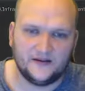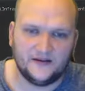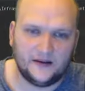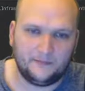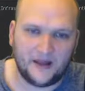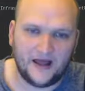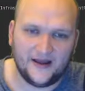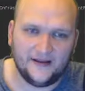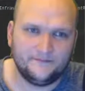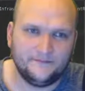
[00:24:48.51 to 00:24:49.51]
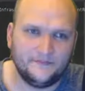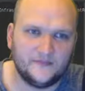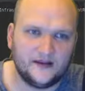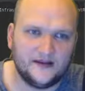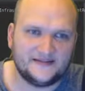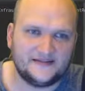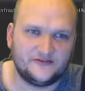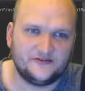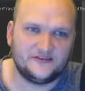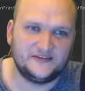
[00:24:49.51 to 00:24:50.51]
Apply. Let's
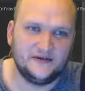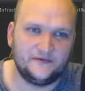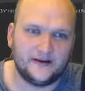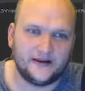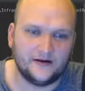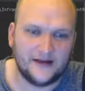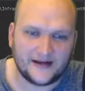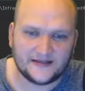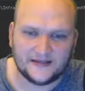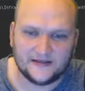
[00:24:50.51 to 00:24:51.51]
see if we can connect.